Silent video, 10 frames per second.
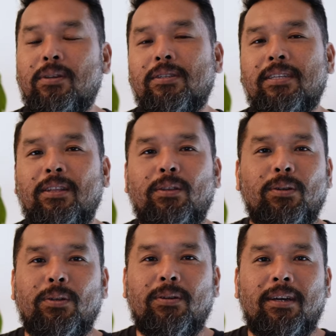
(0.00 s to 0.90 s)
because I know
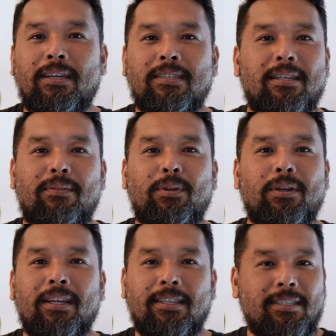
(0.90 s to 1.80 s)
you guys love
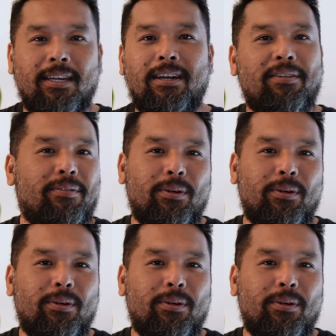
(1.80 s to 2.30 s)
your Instagram